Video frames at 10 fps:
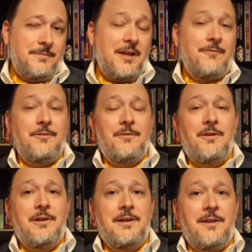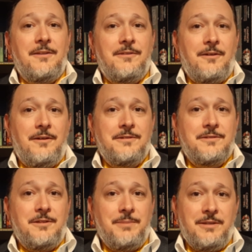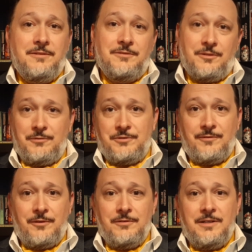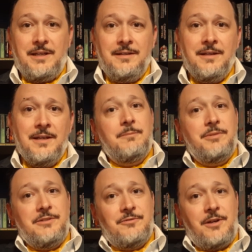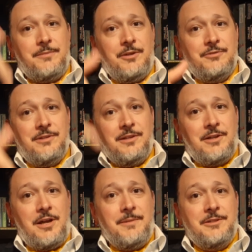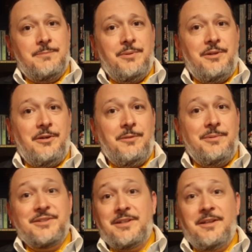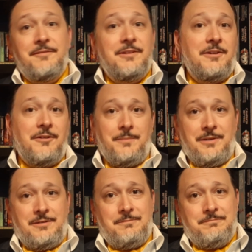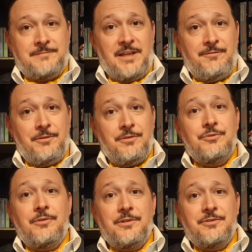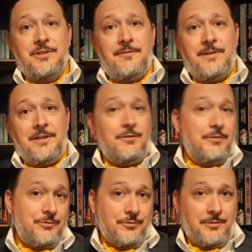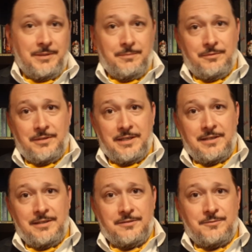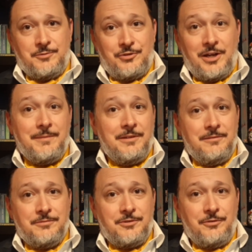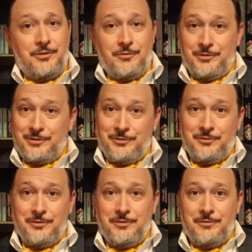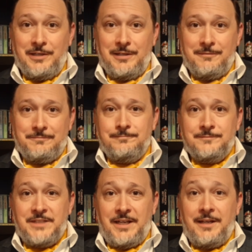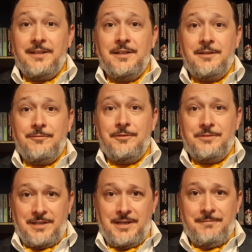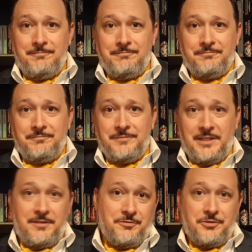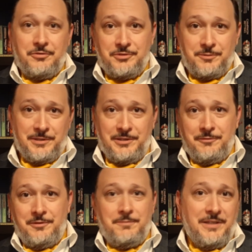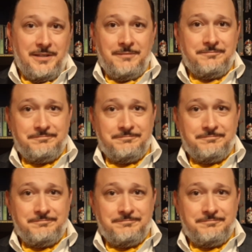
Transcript: Now, if you already got thoughts and opinions on what you've heard today, then please drop those in the comments below, because I'd love to hear about them. If you enjoyed yourself, I do enjoy people liking and subscribing, so you know what to do that. And I thank you for your time, that you chose to spend it with me.